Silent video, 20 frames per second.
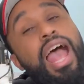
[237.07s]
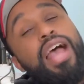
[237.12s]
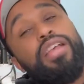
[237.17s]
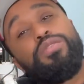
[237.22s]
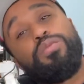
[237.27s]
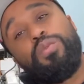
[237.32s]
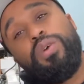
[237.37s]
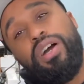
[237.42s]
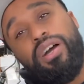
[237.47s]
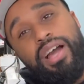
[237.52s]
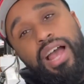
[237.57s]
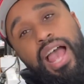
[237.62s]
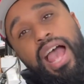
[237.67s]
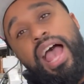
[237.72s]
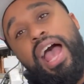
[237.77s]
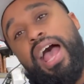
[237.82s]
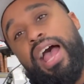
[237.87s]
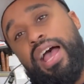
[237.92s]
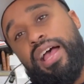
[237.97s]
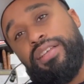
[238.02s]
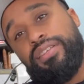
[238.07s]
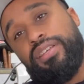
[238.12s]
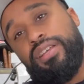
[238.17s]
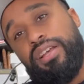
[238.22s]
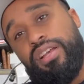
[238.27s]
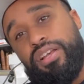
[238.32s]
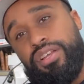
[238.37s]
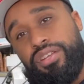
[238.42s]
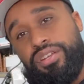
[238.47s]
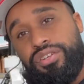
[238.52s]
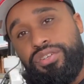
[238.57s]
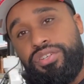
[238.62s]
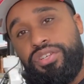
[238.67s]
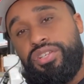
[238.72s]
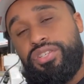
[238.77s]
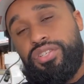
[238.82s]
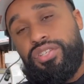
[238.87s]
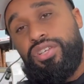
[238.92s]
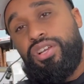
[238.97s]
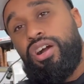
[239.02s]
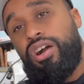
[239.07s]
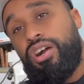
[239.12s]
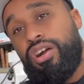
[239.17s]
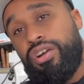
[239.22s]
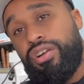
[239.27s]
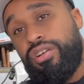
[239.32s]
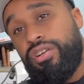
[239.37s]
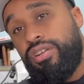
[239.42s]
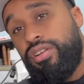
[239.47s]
as well as your DCR